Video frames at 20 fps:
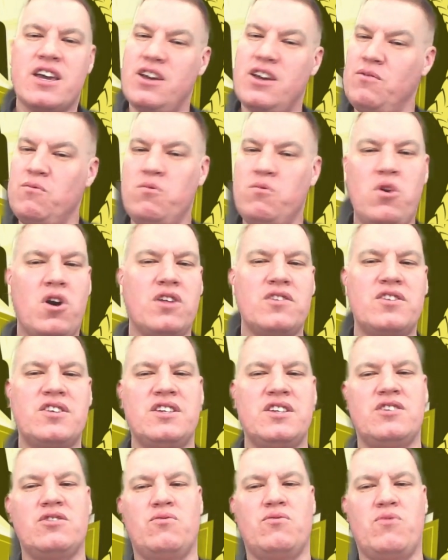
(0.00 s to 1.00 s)
can waltz
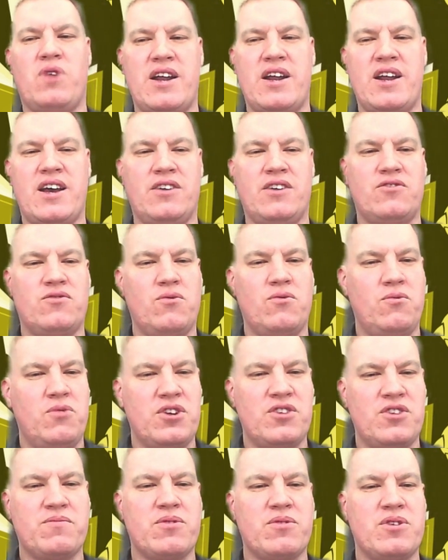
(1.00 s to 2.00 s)
into the White House,
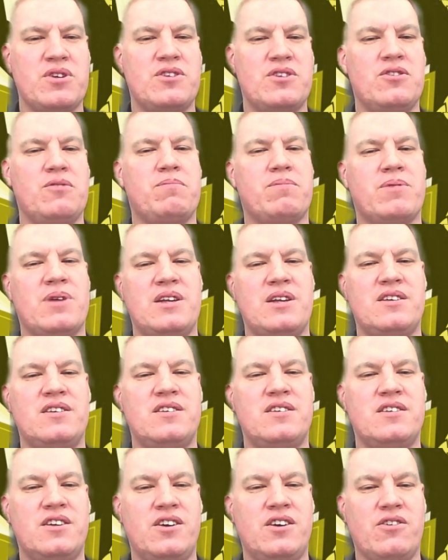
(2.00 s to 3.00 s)
whisper into the
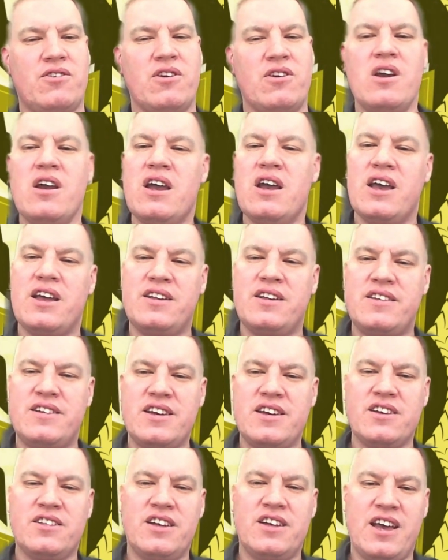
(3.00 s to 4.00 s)
president's ear, and
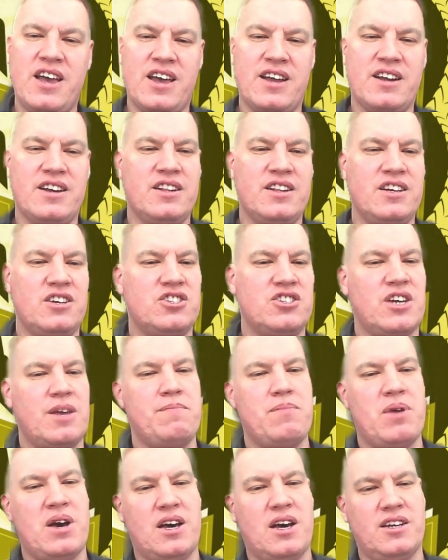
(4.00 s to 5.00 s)
single-handedly
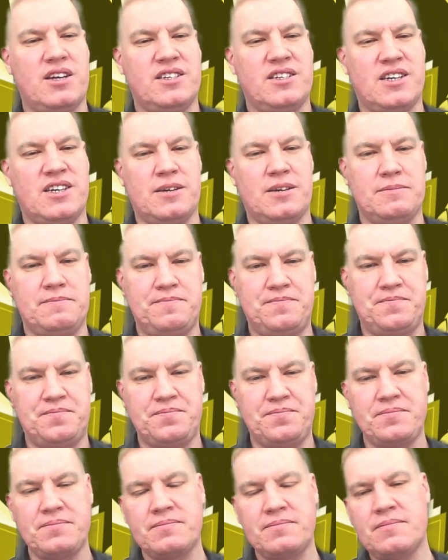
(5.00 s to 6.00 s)
shape policy.
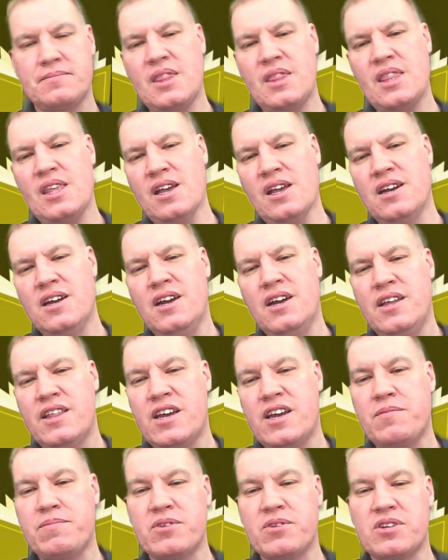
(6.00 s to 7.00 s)

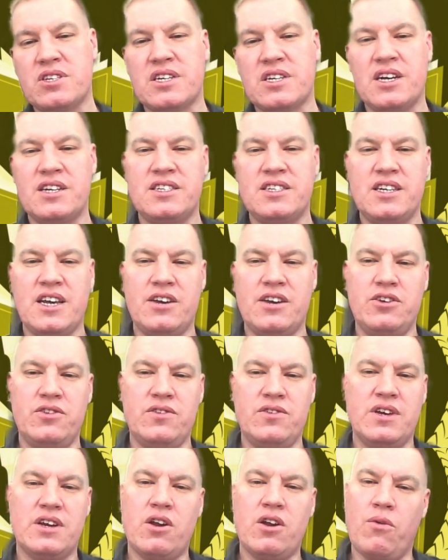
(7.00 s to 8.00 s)
That's precisely how
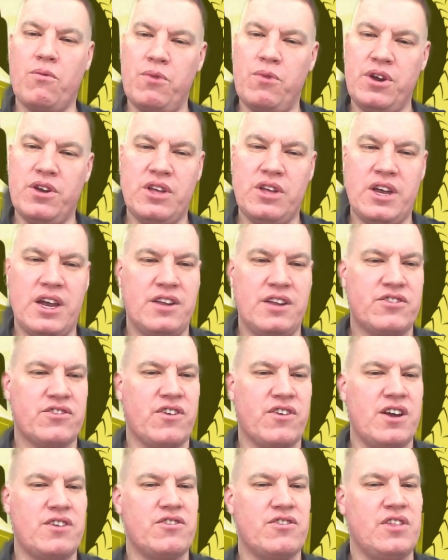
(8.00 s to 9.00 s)
you get a real
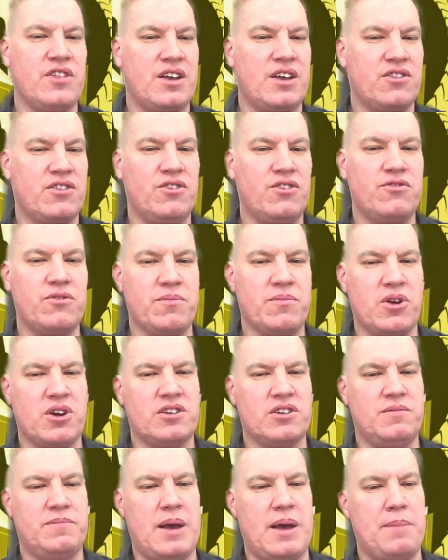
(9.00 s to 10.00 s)
head-scratcher like those
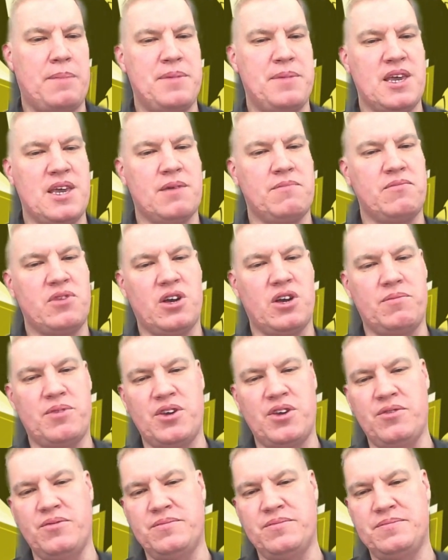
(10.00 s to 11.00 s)
remarks about
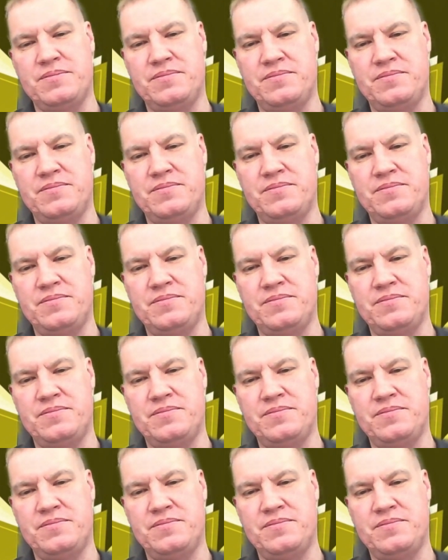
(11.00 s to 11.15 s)
BMW.